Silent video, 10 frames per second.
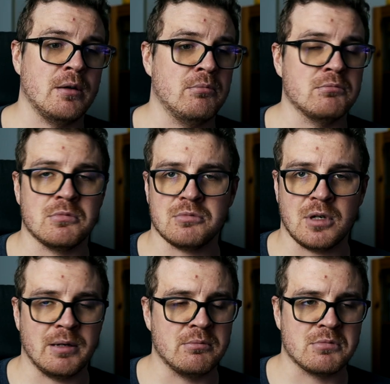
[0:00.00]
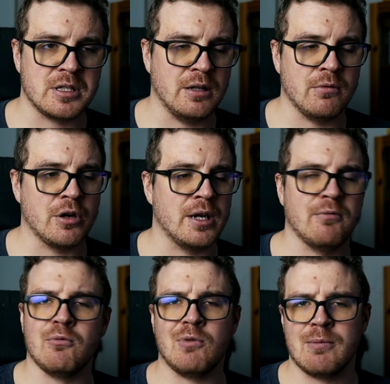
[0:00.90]
I'm still
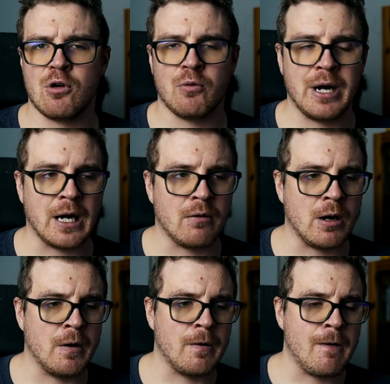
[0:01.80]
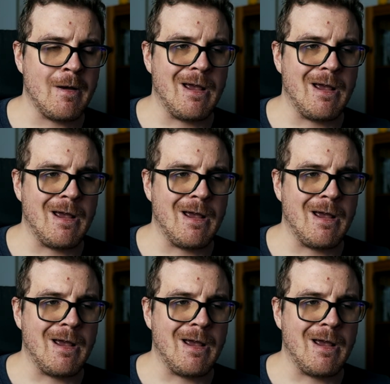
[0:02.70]
working one more week around,